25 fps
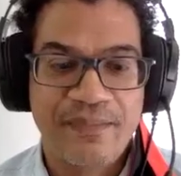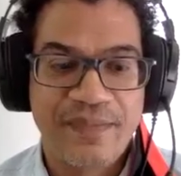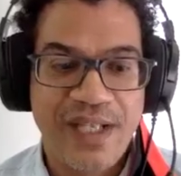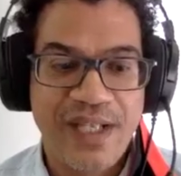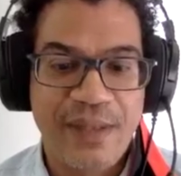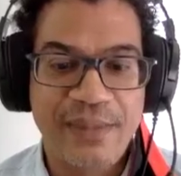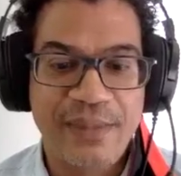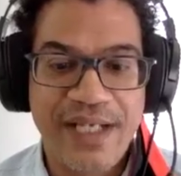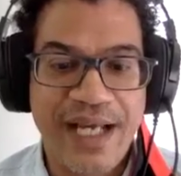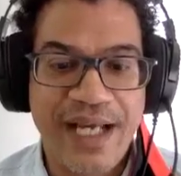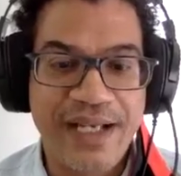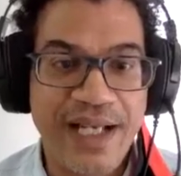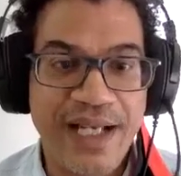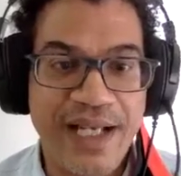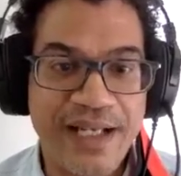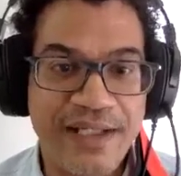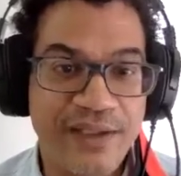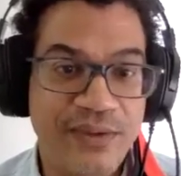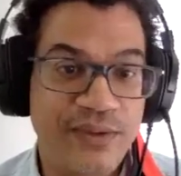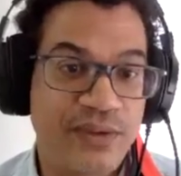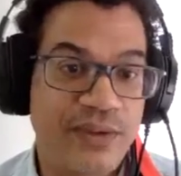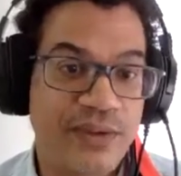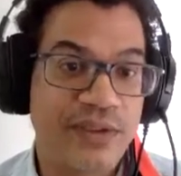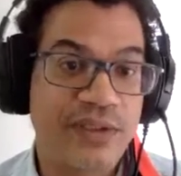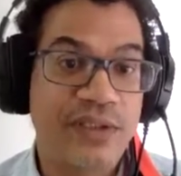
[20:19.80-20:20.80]
I mean, I
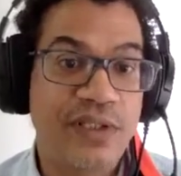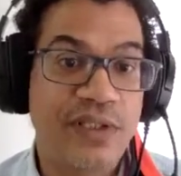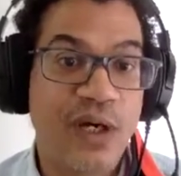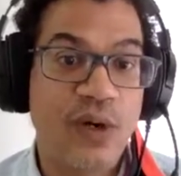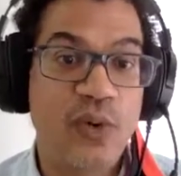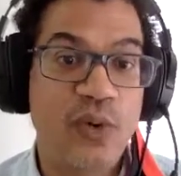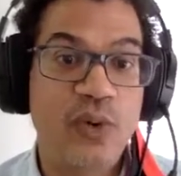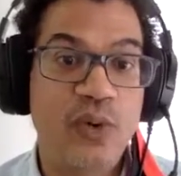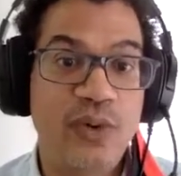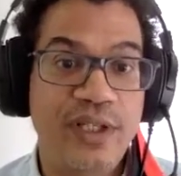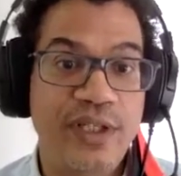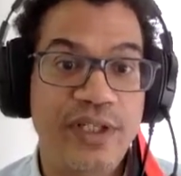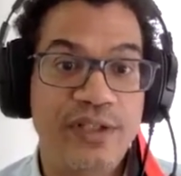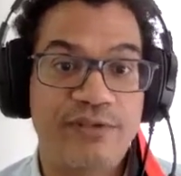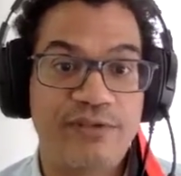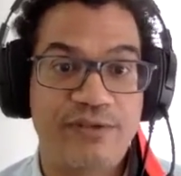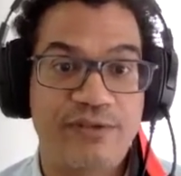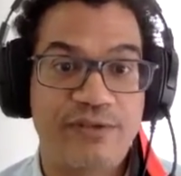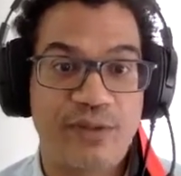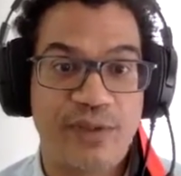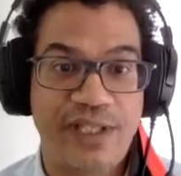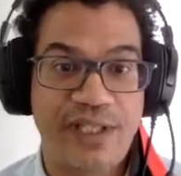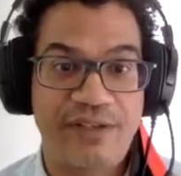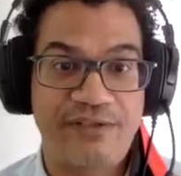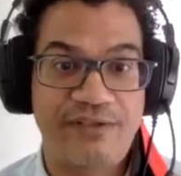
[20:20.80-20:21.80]
don't know if
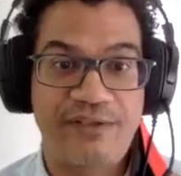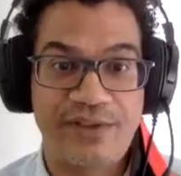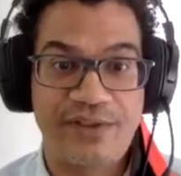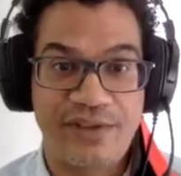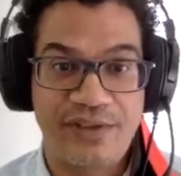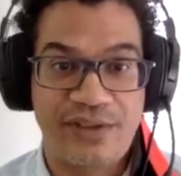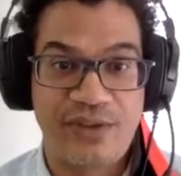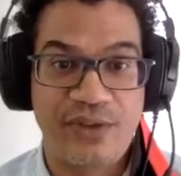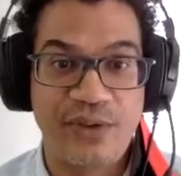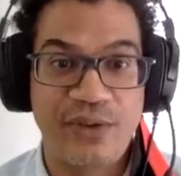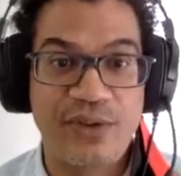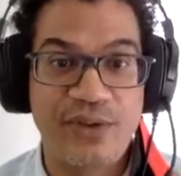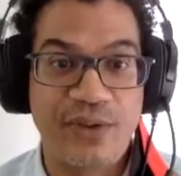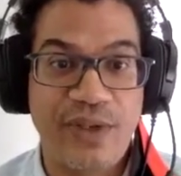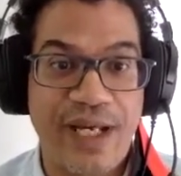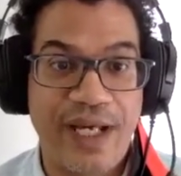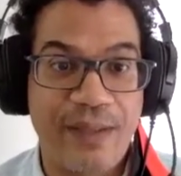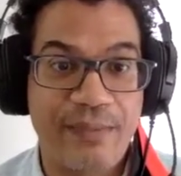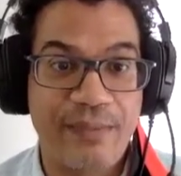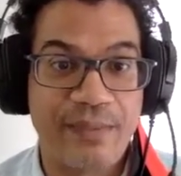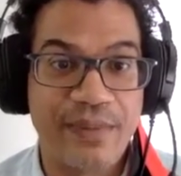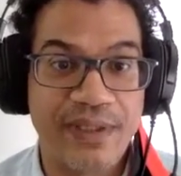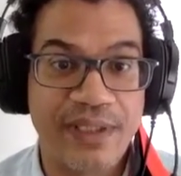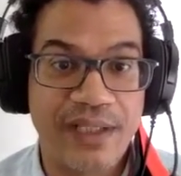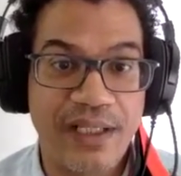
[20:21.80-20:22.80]
whatever is going to
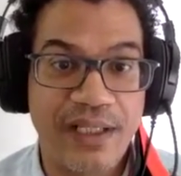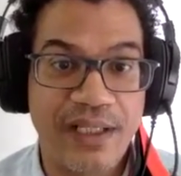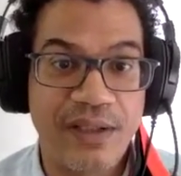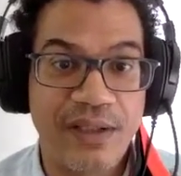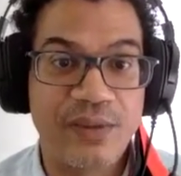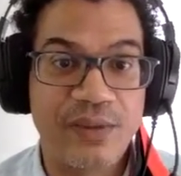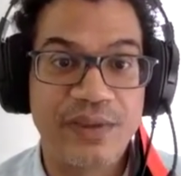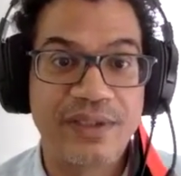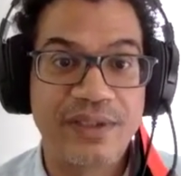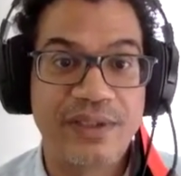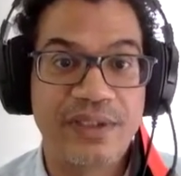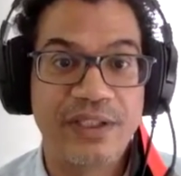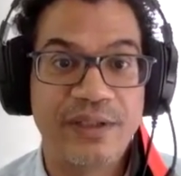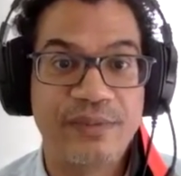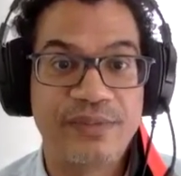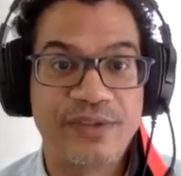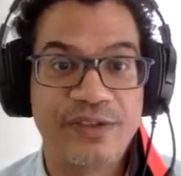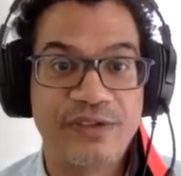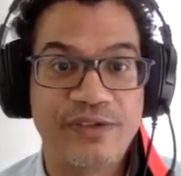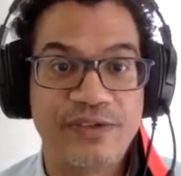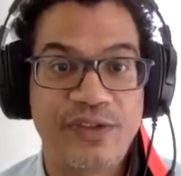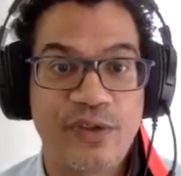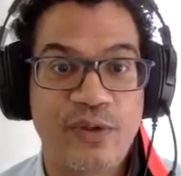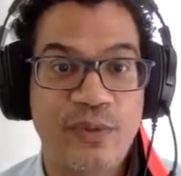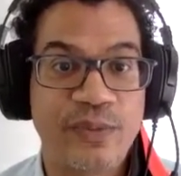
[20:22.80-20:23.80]
happen now in terms
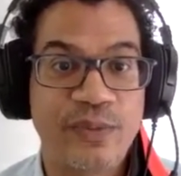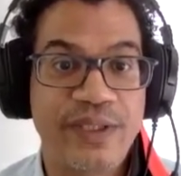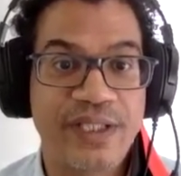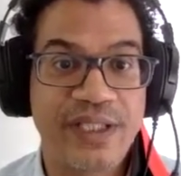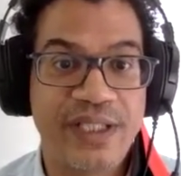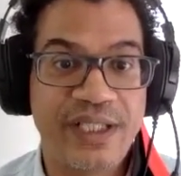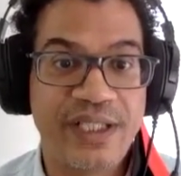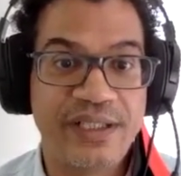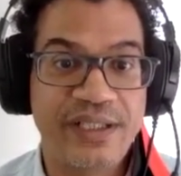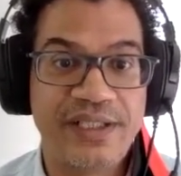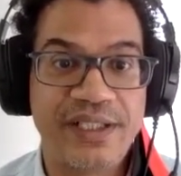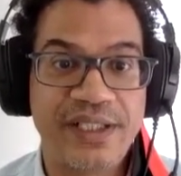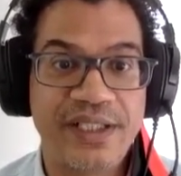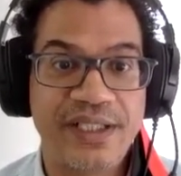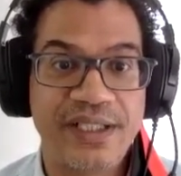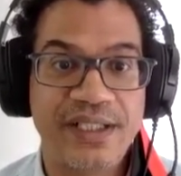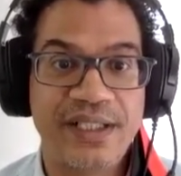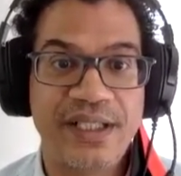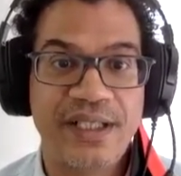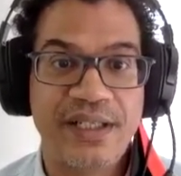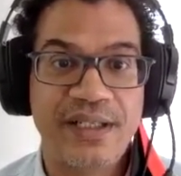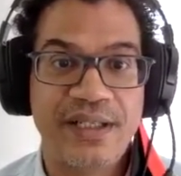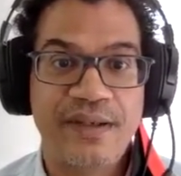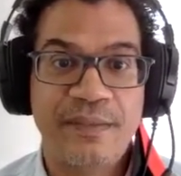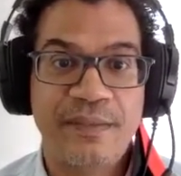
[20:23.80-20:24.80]
of the communication
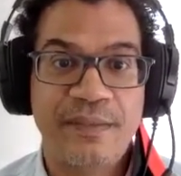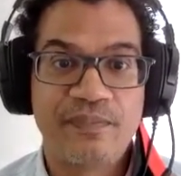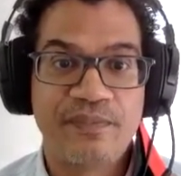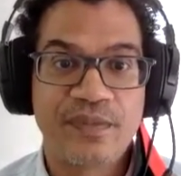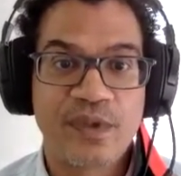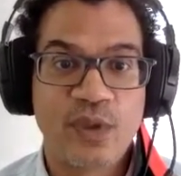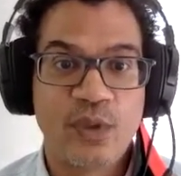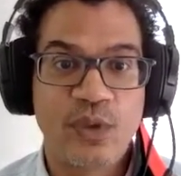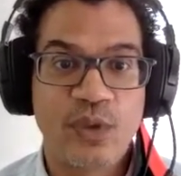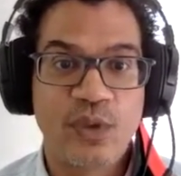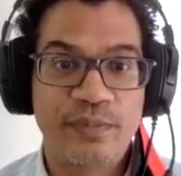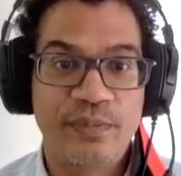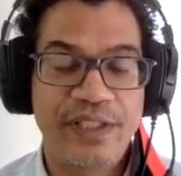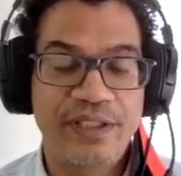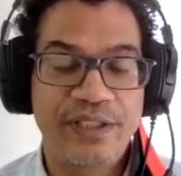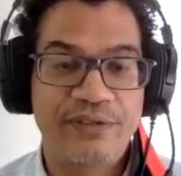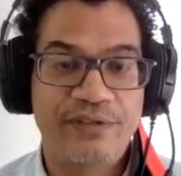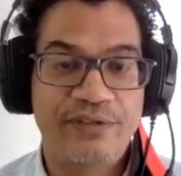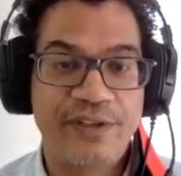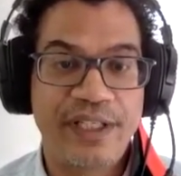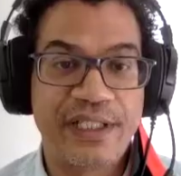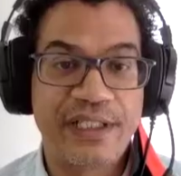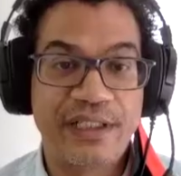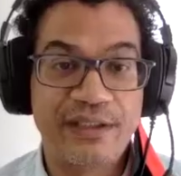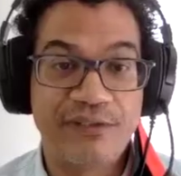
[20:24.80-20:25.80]
will be
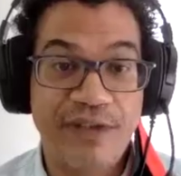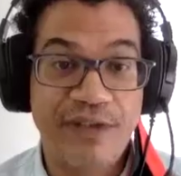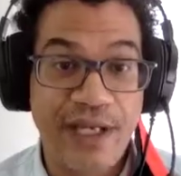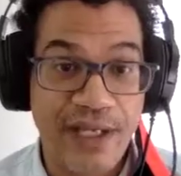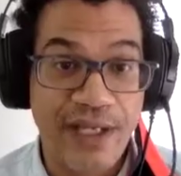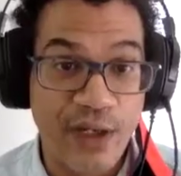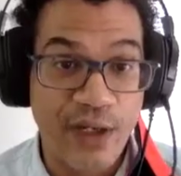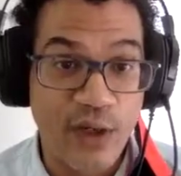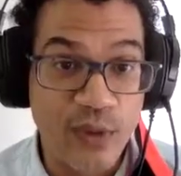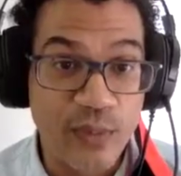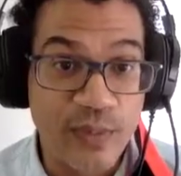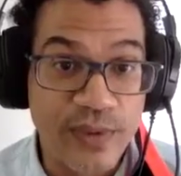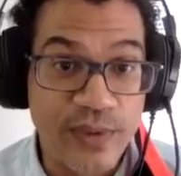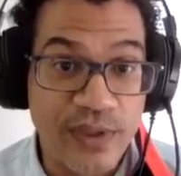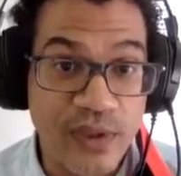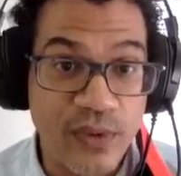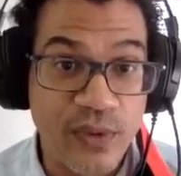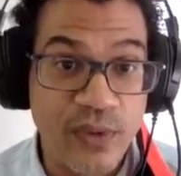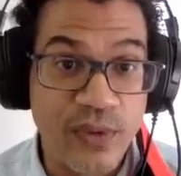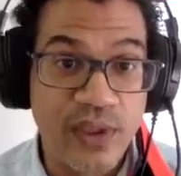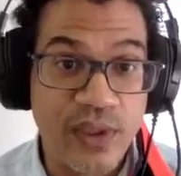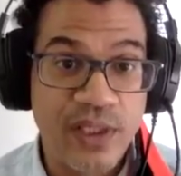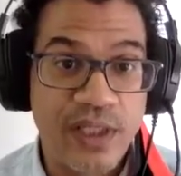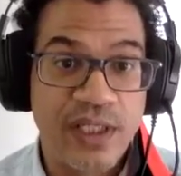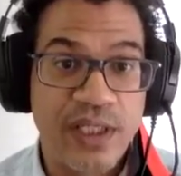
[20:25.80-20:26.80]
effective. I hope so.